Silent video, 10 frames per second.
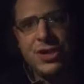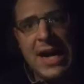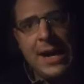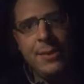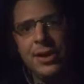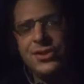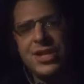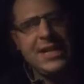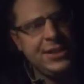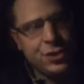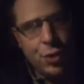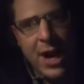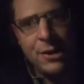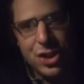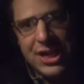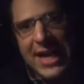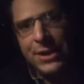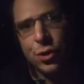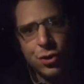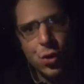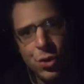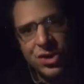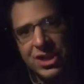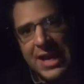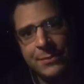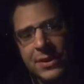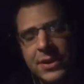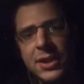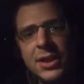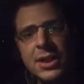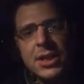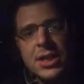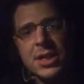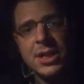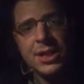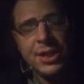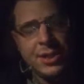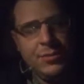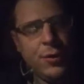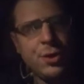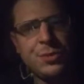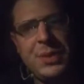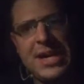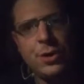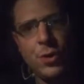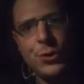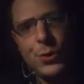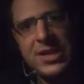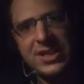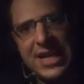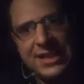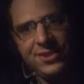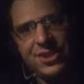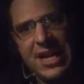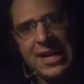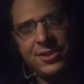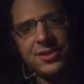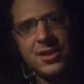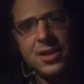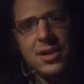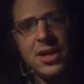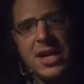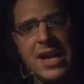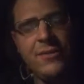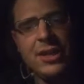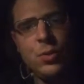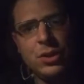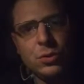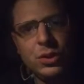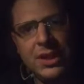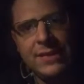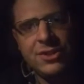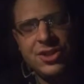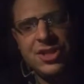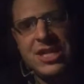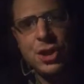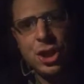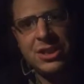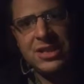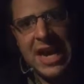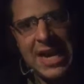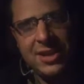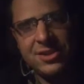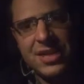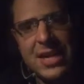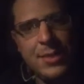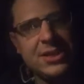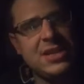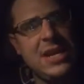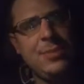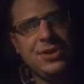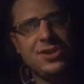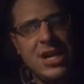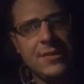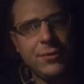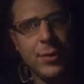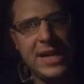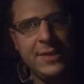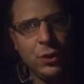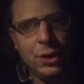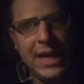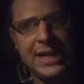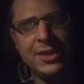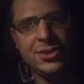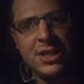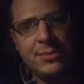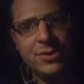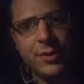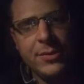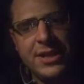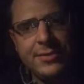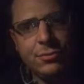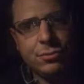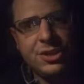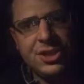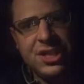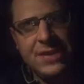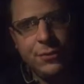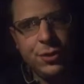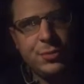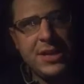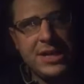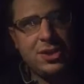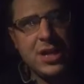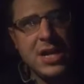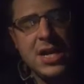time. Sin is crouching at your doorstep. 1 Peter 3:10 says, "If anyone would love to see good days, he must keep his tongue from evil and his lips from the deceitful speech.